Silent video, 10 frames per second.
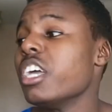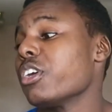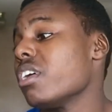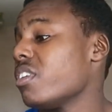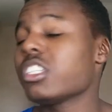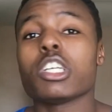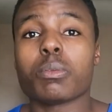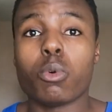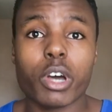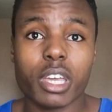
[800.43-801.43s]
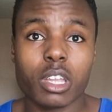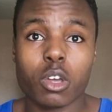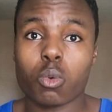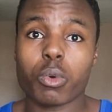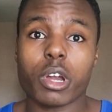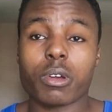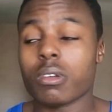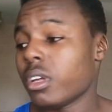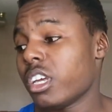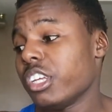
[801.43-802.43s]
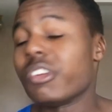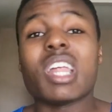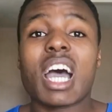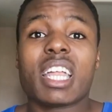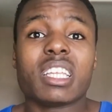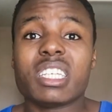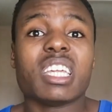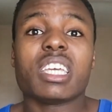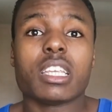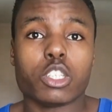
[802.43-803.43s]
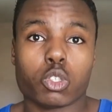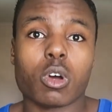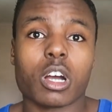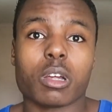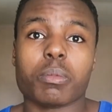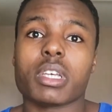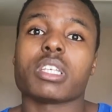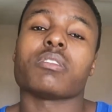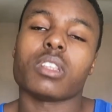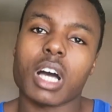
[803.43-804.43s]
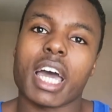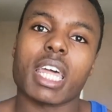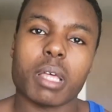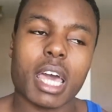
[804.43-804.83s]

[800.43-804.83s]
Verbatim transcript: you're gonna eventually get to the point where you're not getting any stronger because of the law of